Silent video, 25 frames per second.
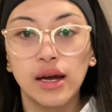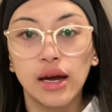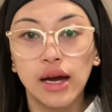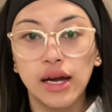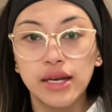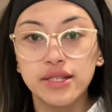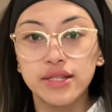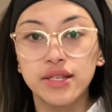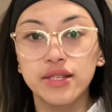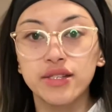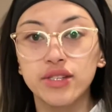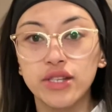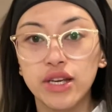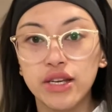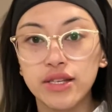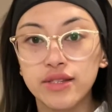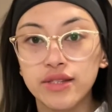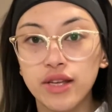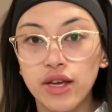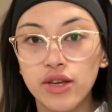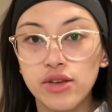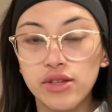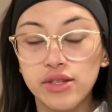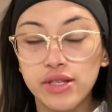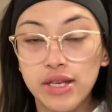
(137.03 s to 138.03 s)
I suggest
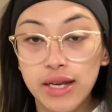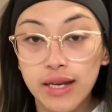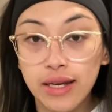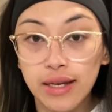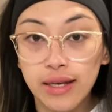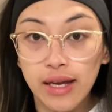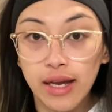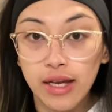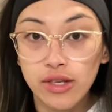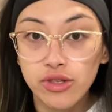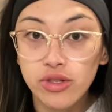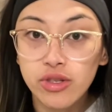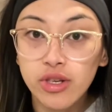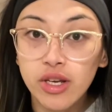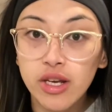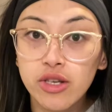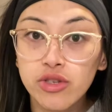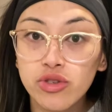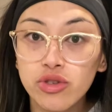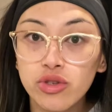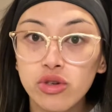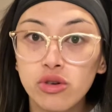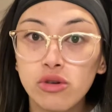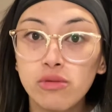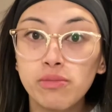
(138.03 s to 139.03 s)
that you take an
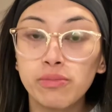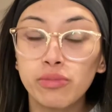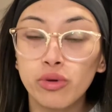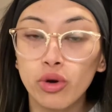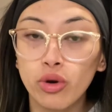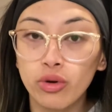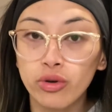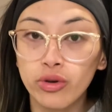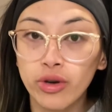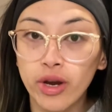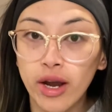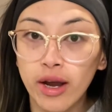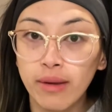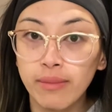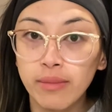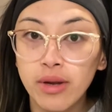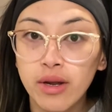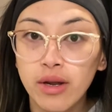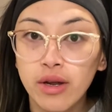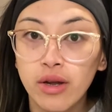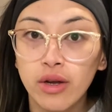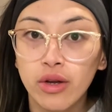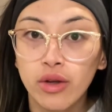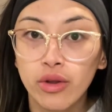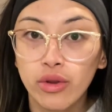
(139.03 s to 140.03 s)
educational program
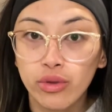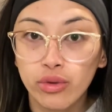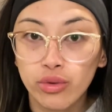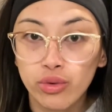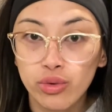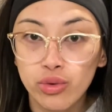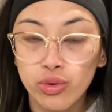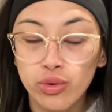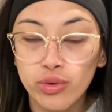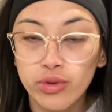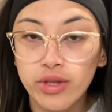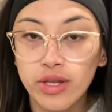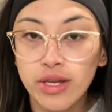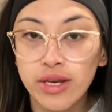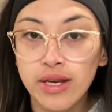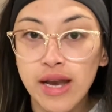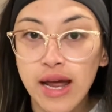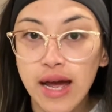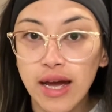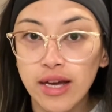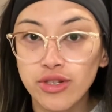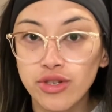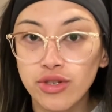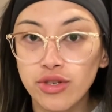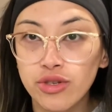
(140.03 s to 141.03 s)
through the
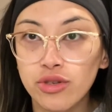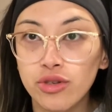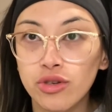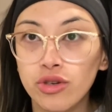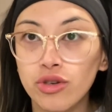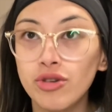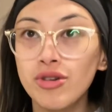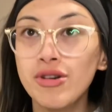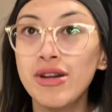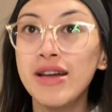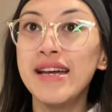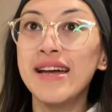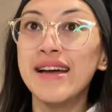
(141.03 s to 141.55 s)
National